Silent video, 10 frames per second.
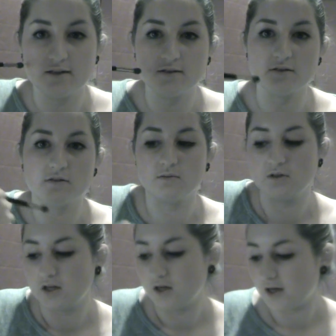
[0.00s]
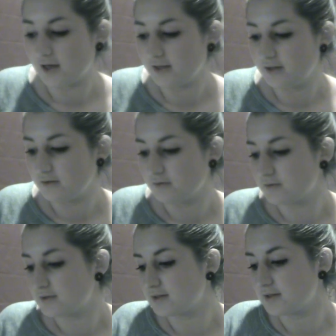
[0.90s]
So I
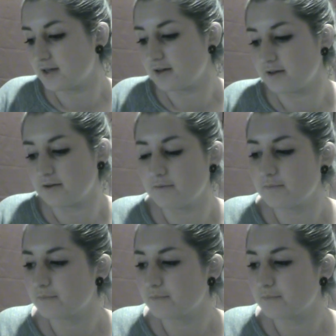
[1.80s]
use the